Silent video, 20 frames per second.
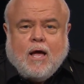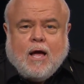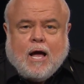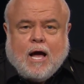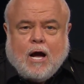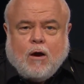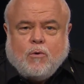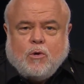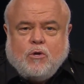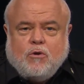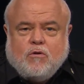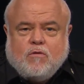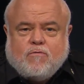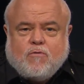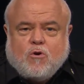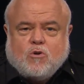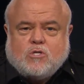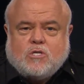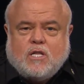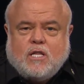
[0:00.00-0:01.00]
Howard
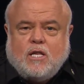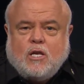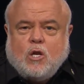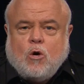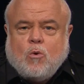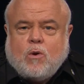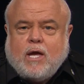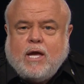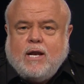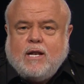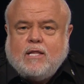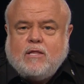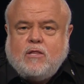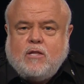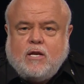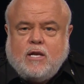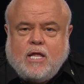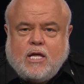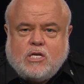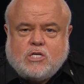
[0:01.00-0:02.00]
University located in
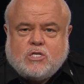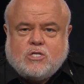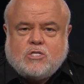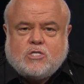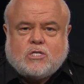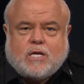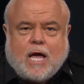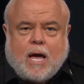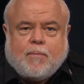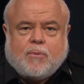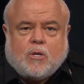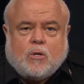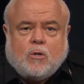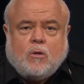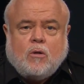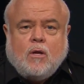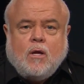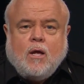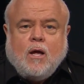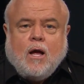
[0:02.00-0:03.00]
the nation's capital.